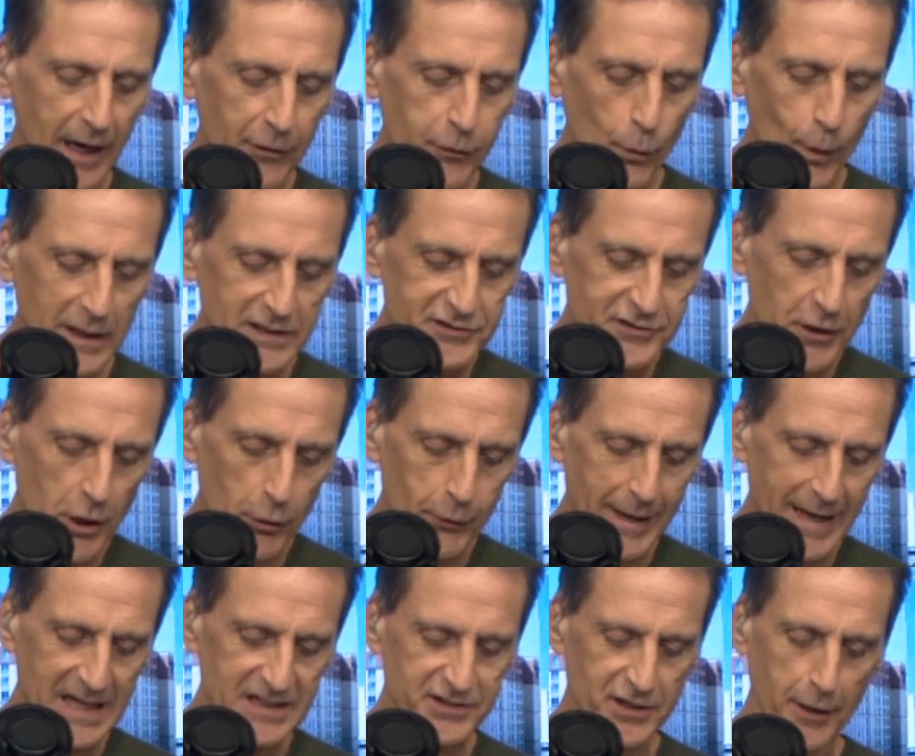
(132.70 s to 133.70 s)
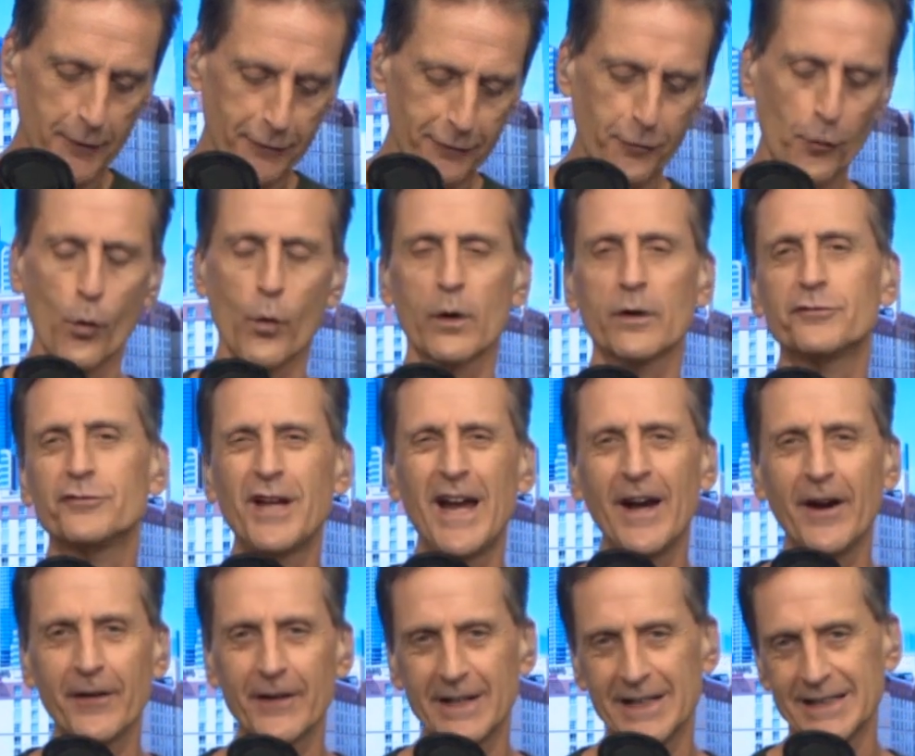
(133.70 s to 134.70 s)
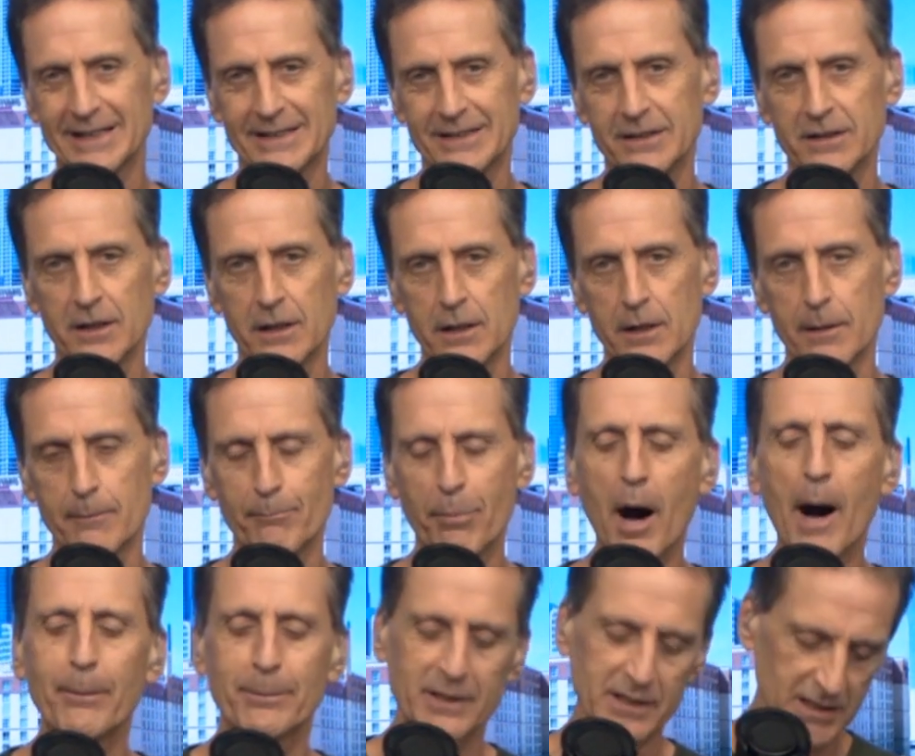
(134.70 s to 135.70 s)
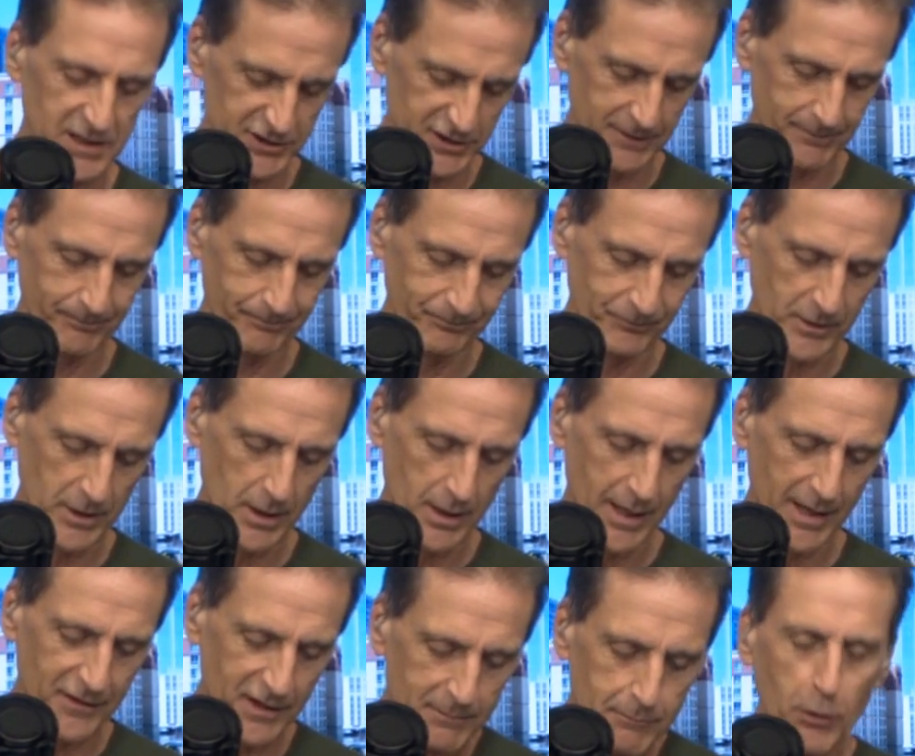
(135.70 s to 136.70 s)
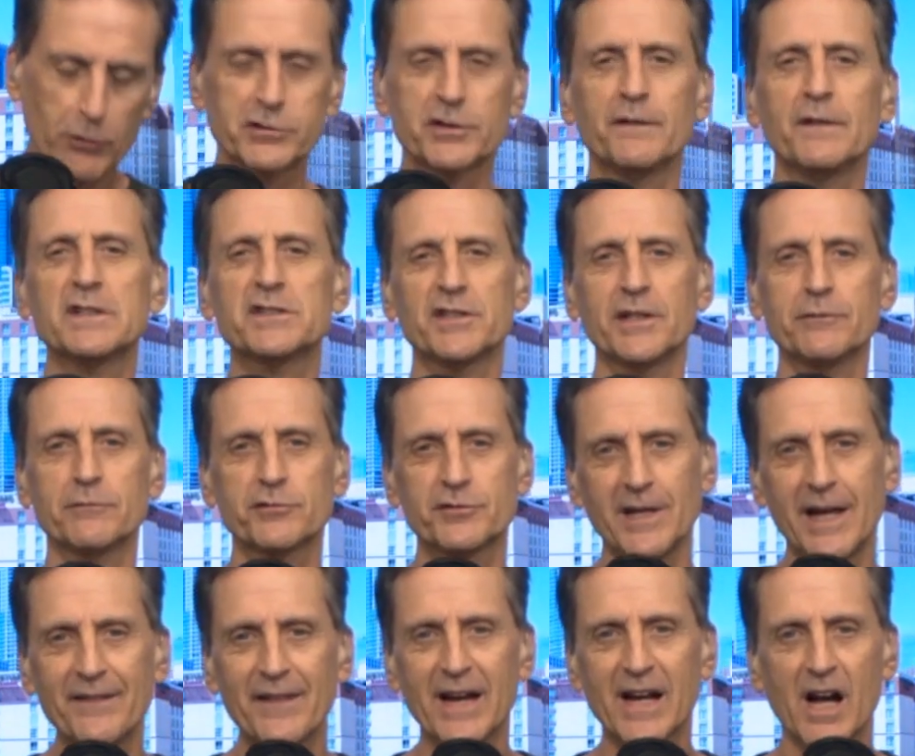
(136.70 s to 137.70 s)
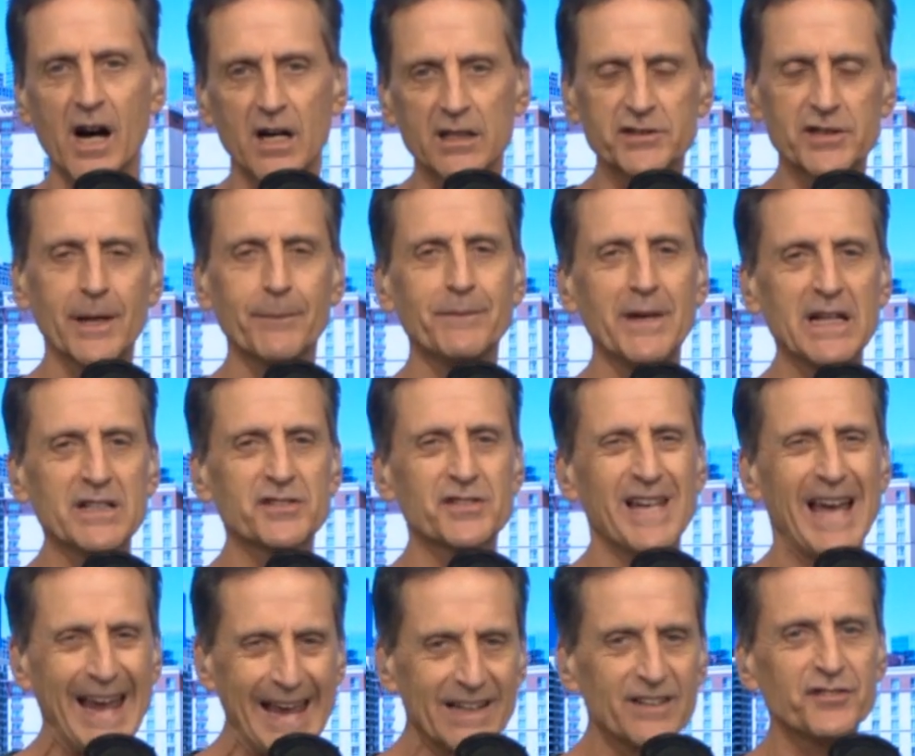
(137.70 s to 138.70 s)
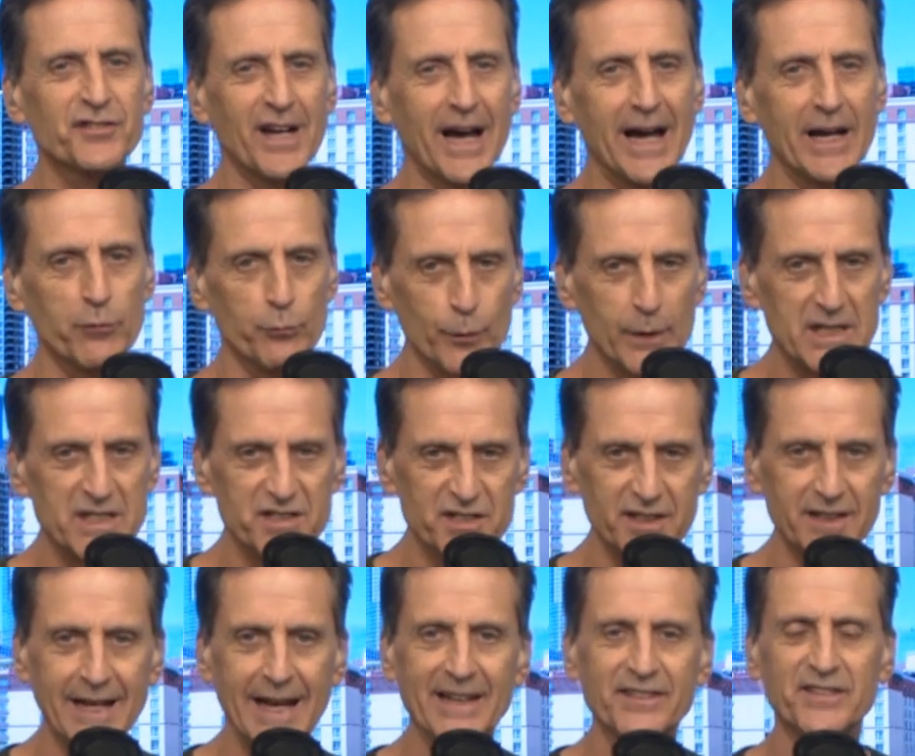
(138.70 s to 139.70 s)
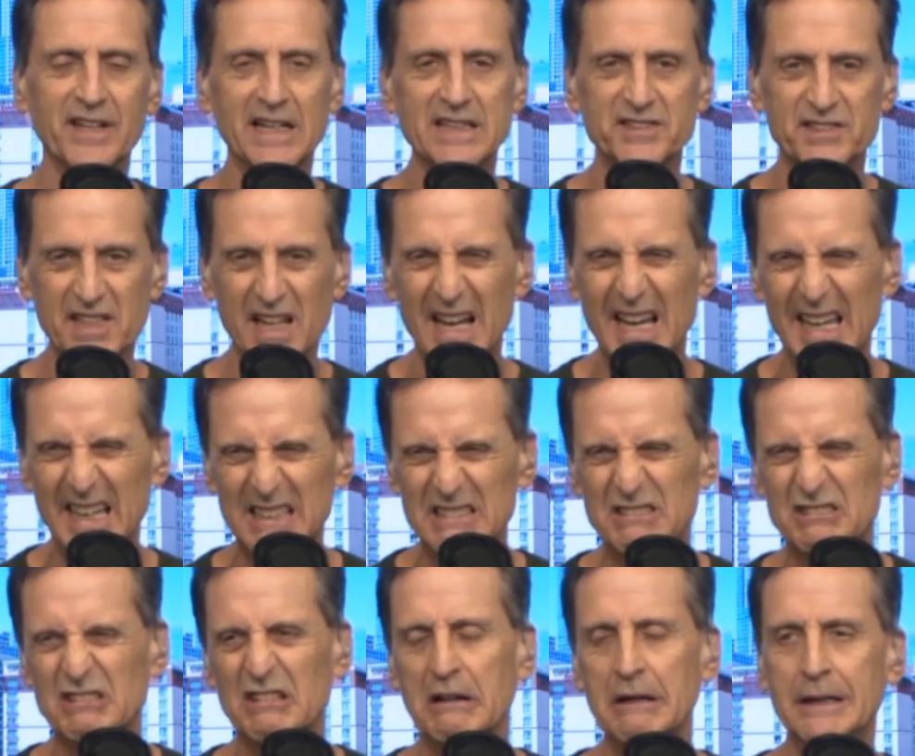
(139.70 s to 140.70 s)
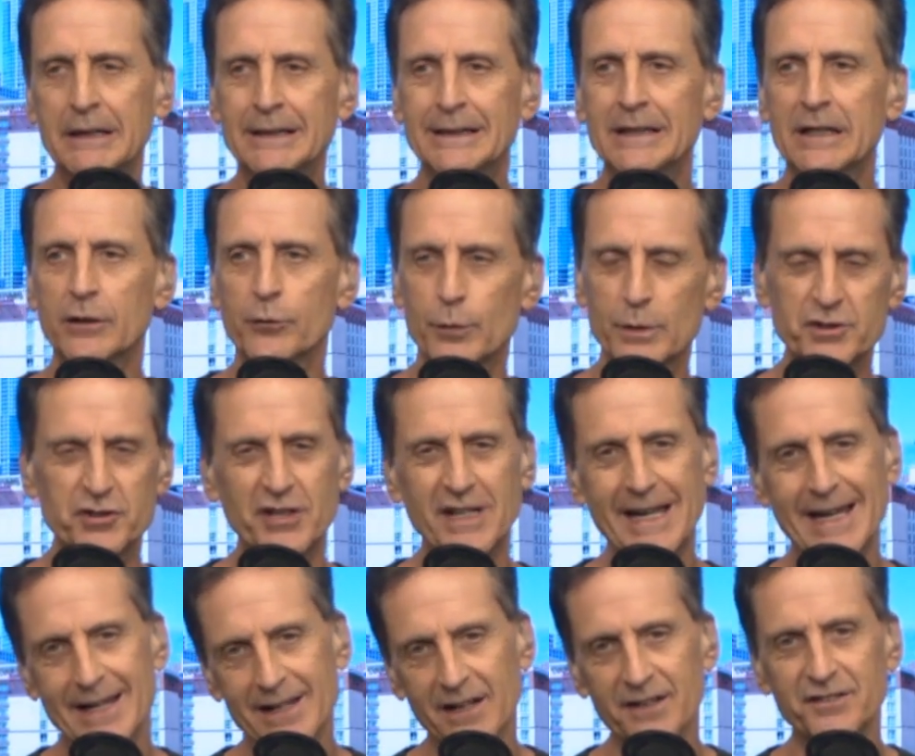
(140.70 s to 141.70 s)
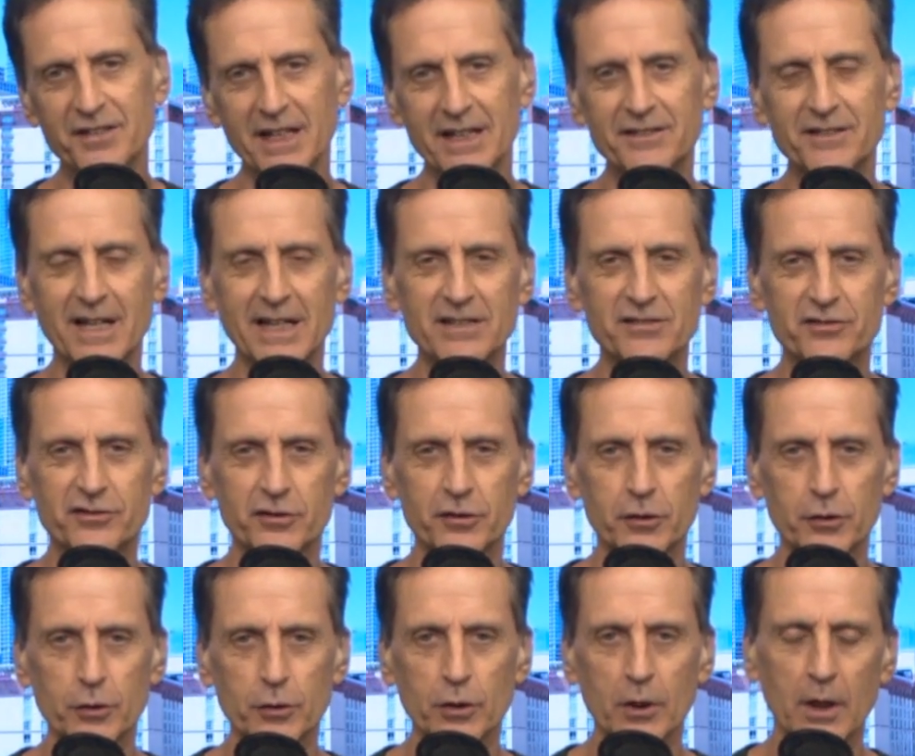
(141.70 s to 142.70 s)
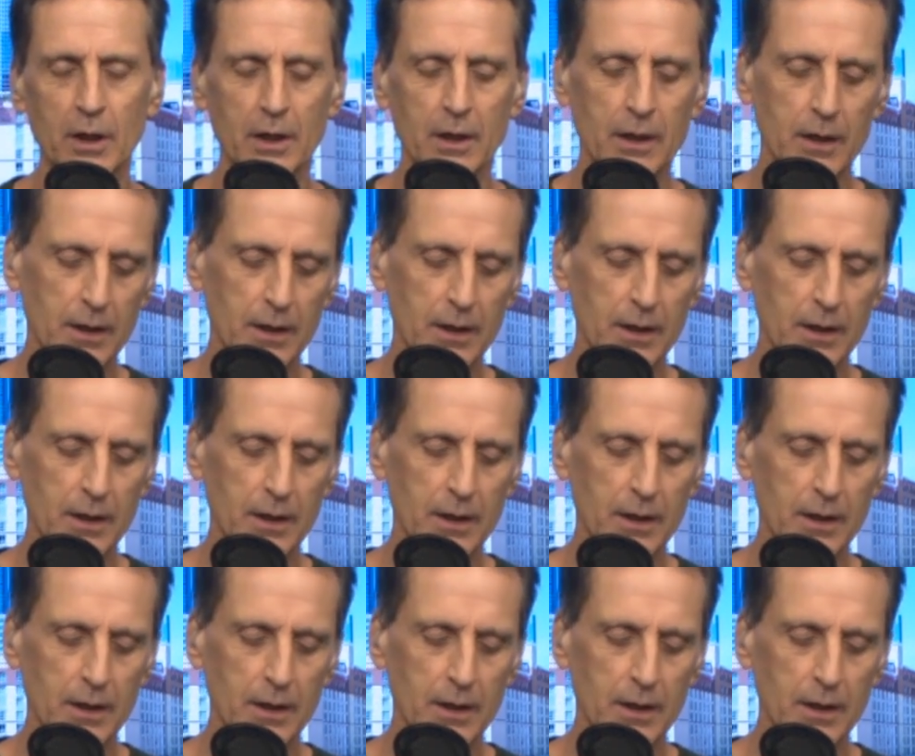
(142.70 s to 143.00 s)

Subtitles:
otherwise known as authoritarian populism. I think most of us understand that concept. That's anti-reason, anti-science. Christianity tends to